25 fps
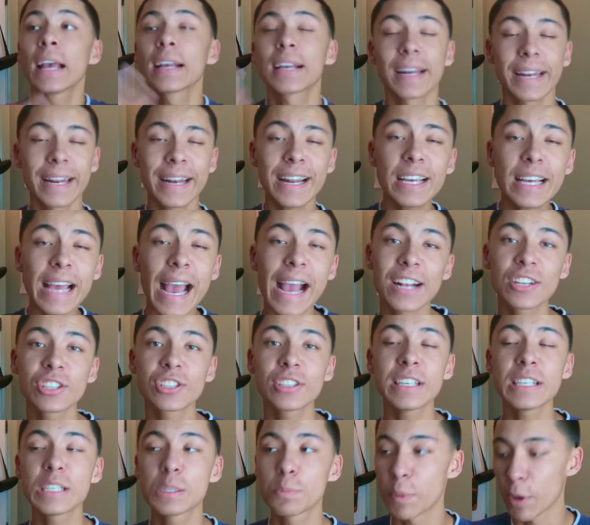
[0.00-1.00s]
Karina
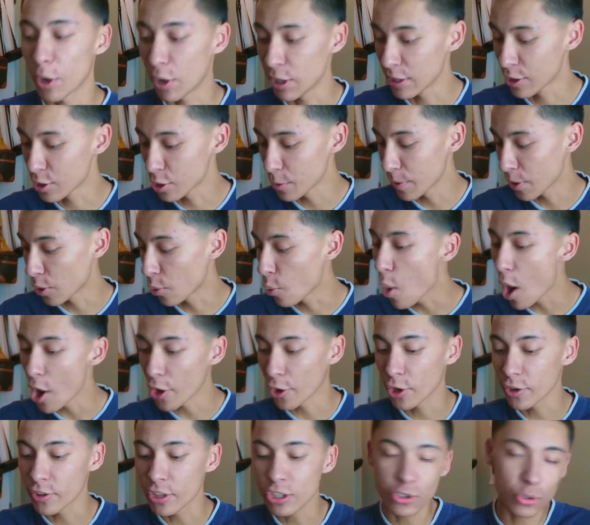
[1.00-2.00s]
actually spilled a little bit of
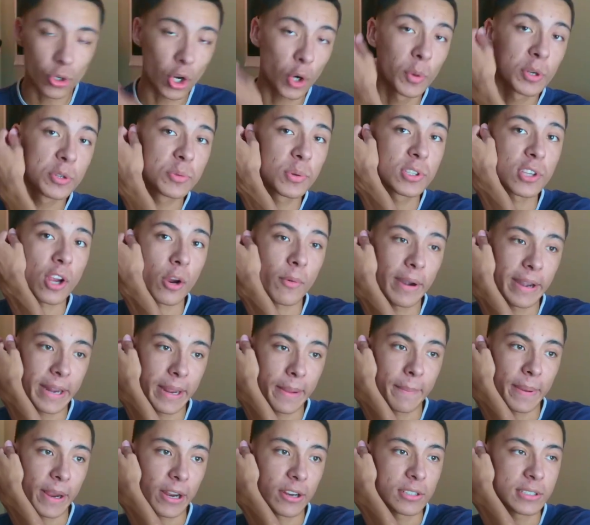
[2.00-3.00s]
water in the store, which was
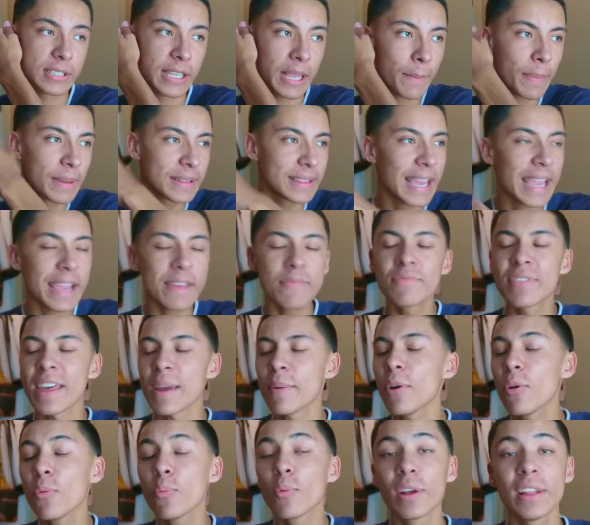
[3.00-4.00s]
already embarrassing, but they,
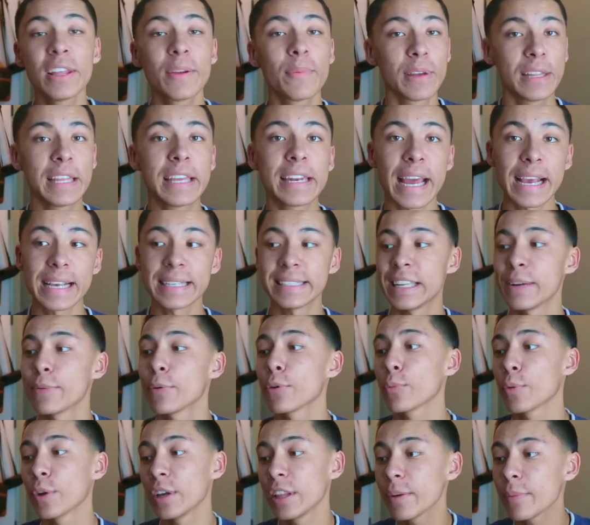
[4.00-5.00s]
they were really, really nice. They
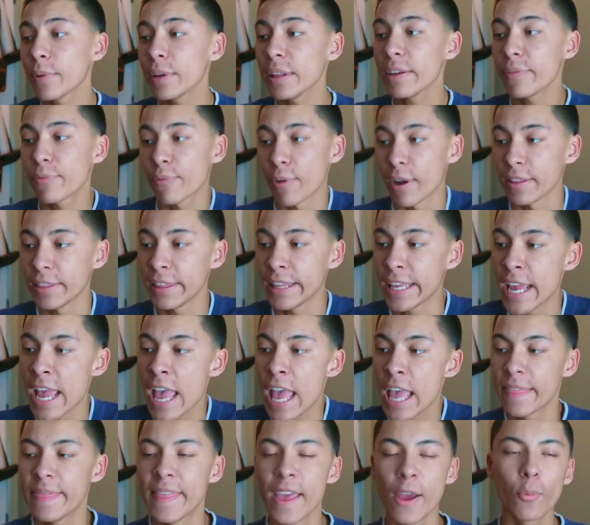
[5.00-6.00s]
were really, really friendly.
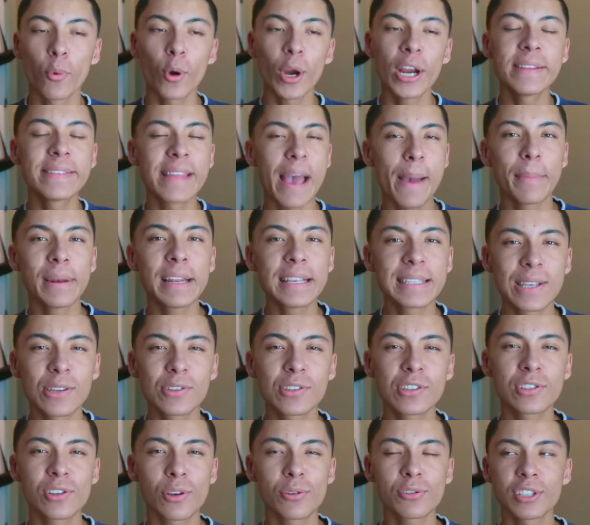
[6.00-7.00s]
There weren't that many
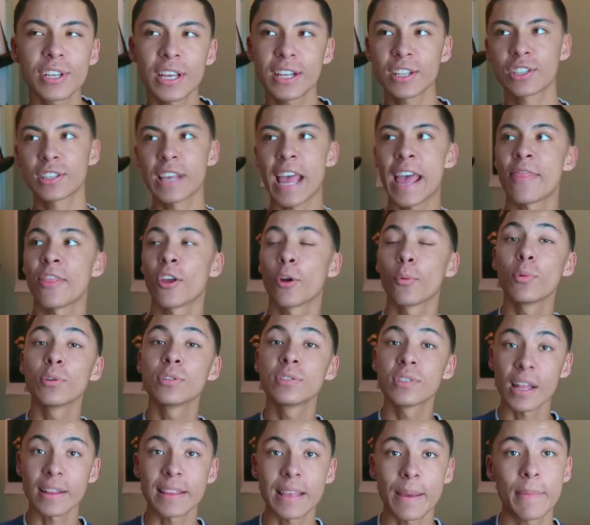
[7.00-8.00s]
sales associates and there
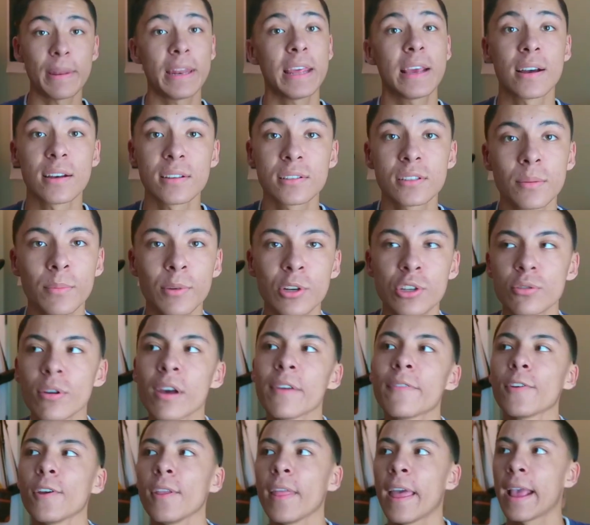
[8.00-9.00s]
was not that many customers, so
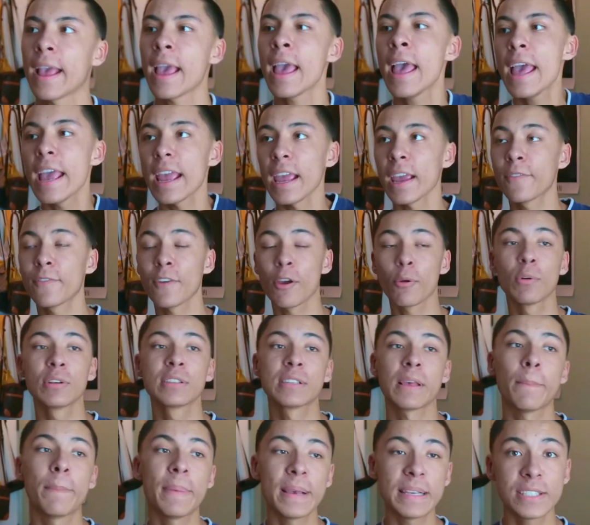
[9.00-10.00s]
I feel like if it
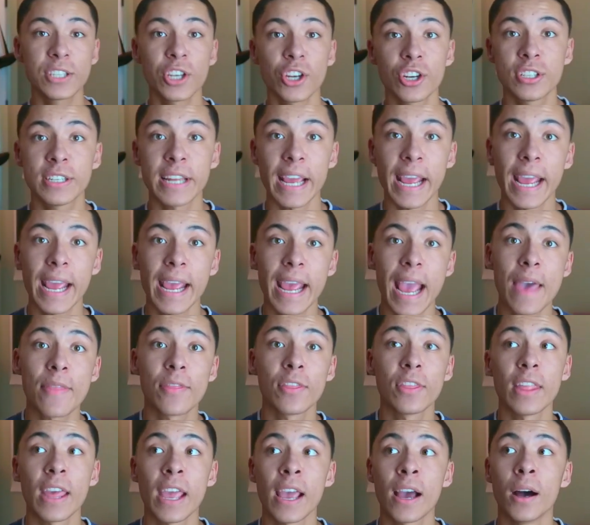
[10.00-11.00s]
was a busier day
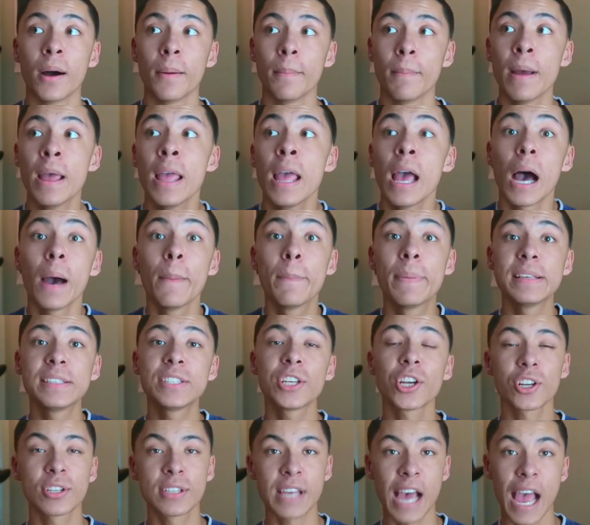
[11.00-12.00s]
and um, a
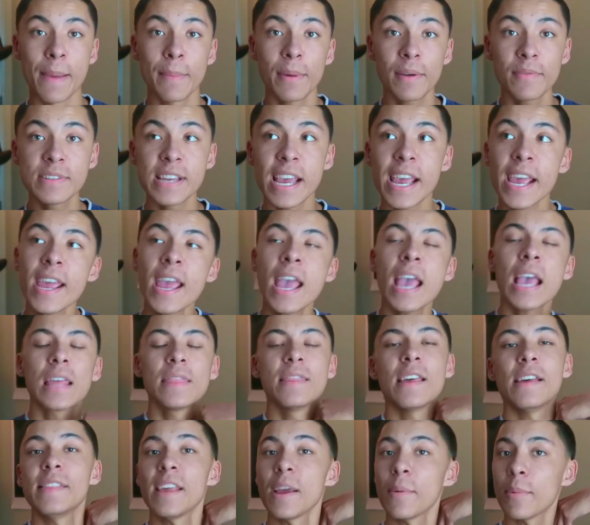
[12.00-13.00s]
busier time of day,
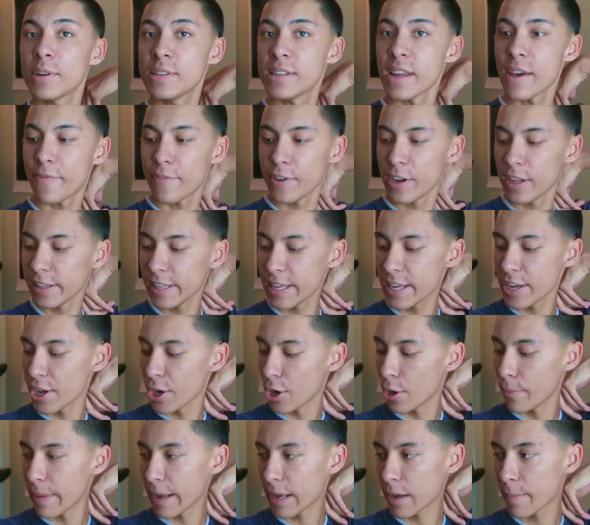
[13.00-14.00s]
then they would definitely, you
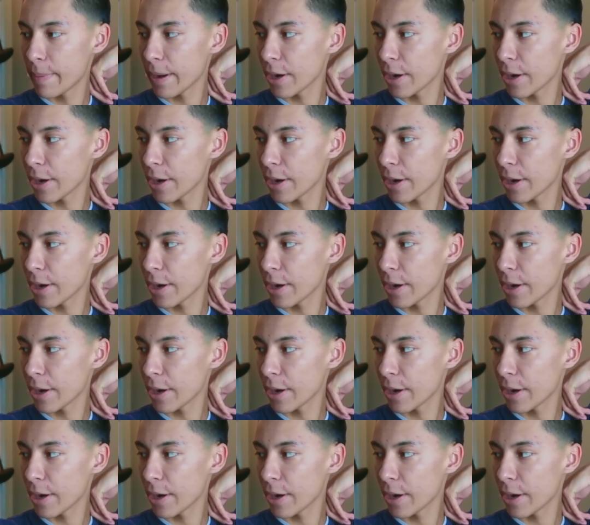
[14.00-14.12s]
know, make